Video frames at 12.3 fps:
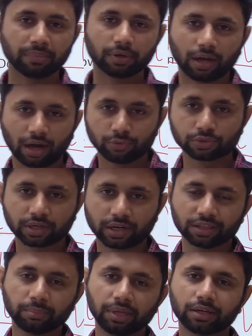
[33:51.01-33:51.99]
outside the
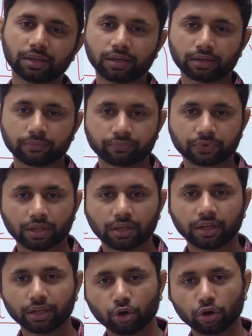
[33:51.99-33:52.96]
main gate,
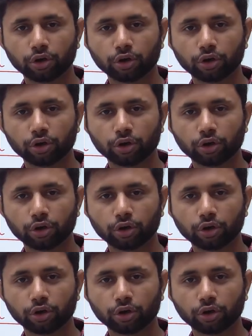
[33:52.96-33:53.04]
in order